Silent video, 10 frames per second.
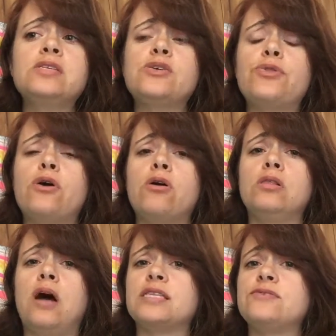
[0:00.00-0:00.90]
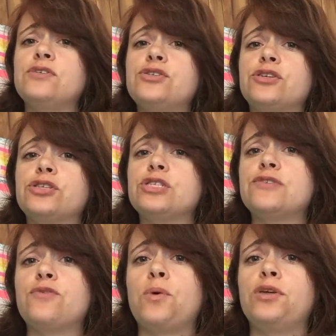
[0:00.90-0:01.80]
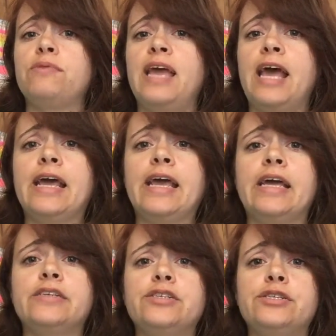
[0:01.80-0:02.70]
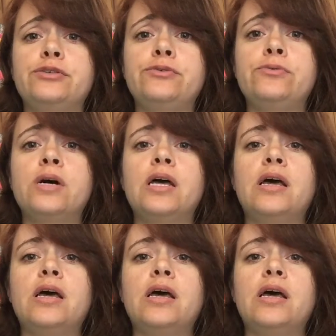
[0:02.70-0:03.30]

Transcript: So there are lots of restrictions for what you can and can't do